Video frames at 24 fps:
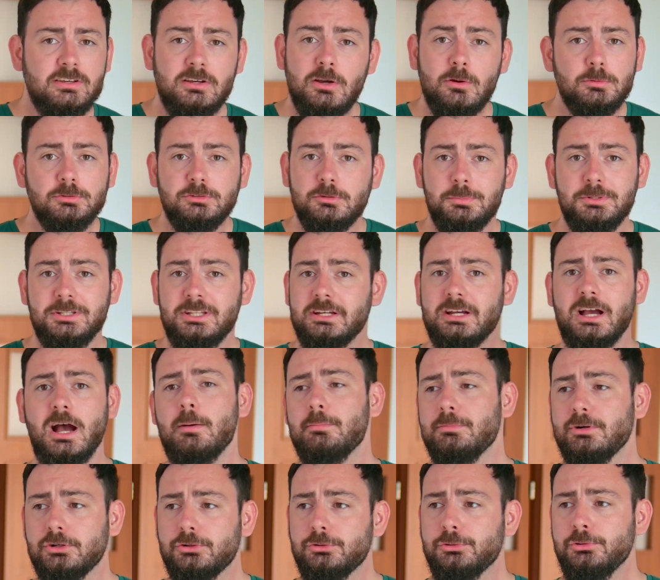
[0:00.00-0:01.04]
Is it going to be the
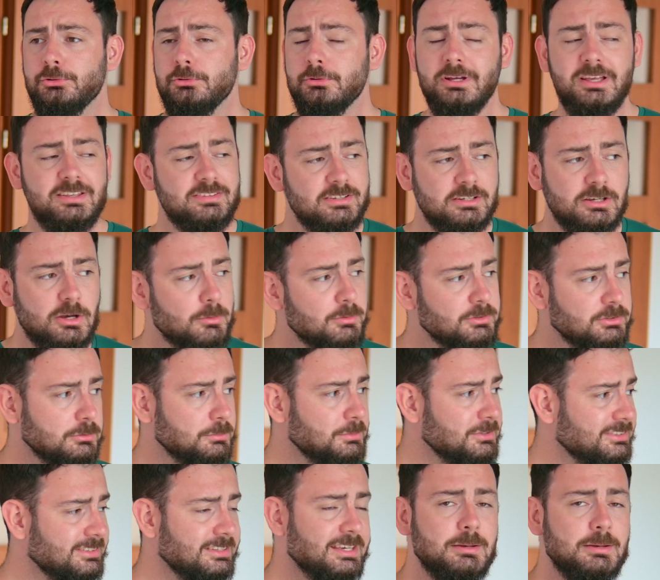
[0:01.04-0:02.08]
camera crew? Is it going to be